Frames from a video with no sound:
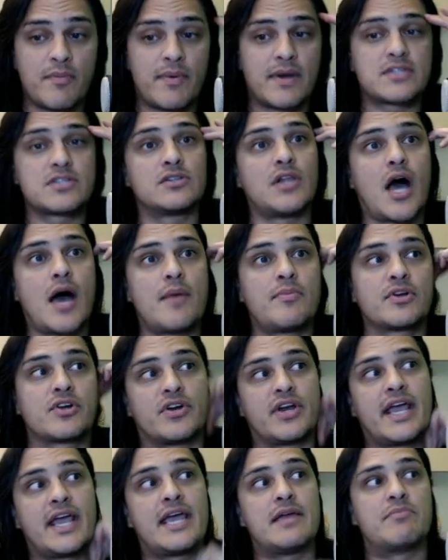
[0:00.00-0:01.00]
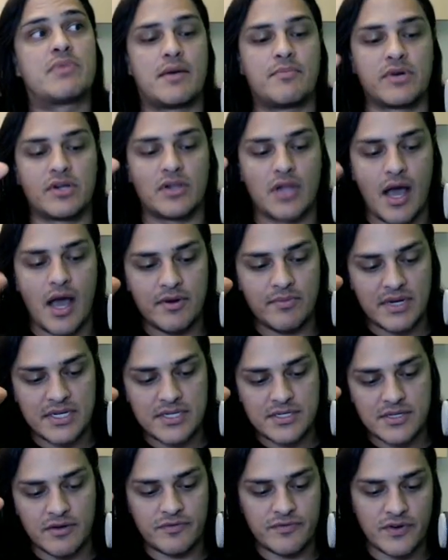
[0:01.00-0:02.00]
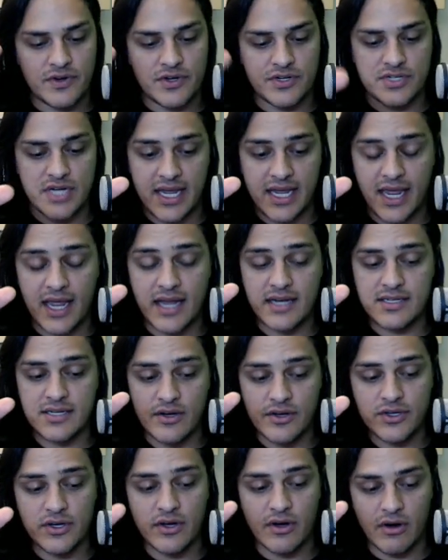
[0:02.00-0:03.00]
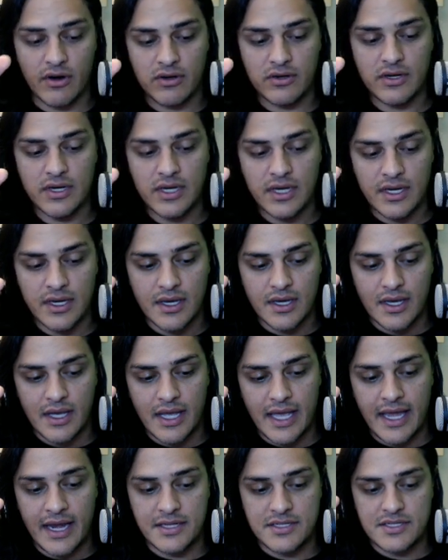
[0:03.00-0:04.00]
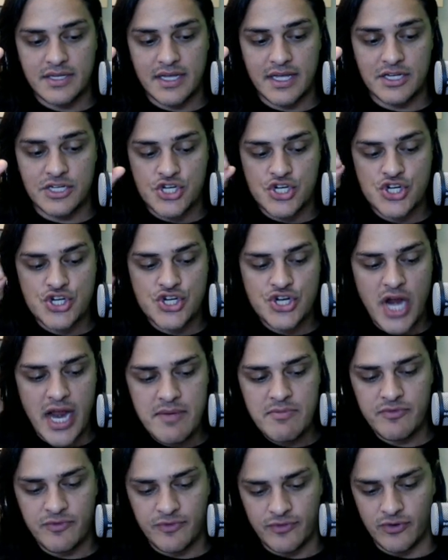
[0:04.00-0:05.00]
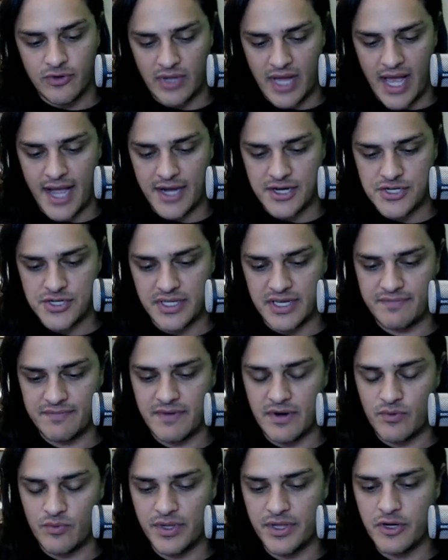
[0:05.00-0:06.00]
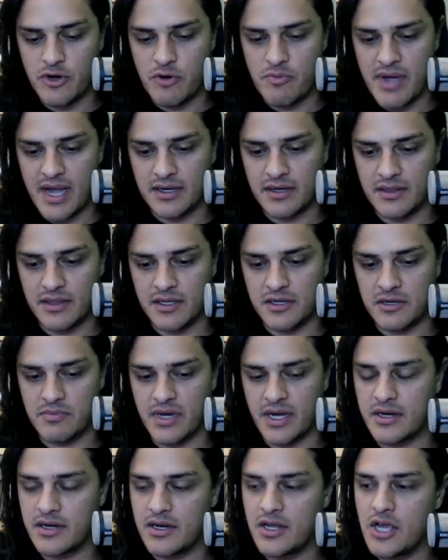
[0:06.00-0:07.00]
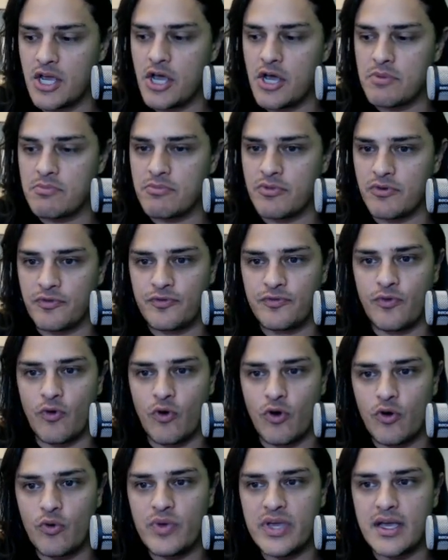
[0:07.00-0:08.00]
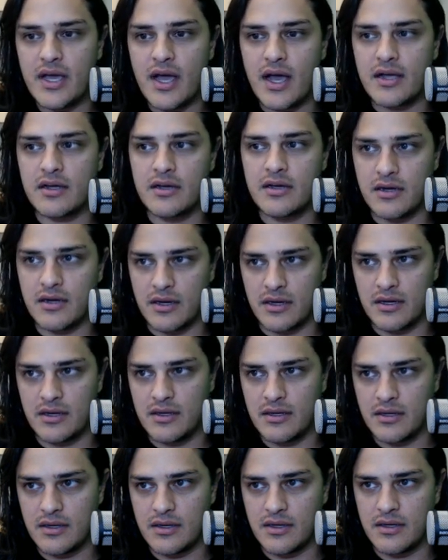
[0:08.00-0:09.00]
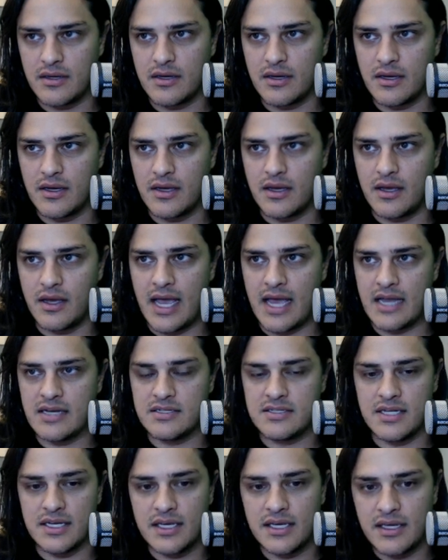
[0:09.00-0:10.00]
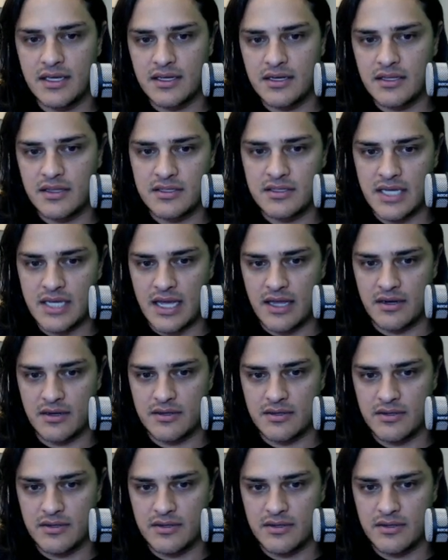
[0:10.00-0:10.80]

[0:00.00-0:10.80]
to lob a grenade, but I'm going to lob it at myself first. I can't tell y'all, and it's it's shameful actually if I really go back and think about it before we got good at digging into the data,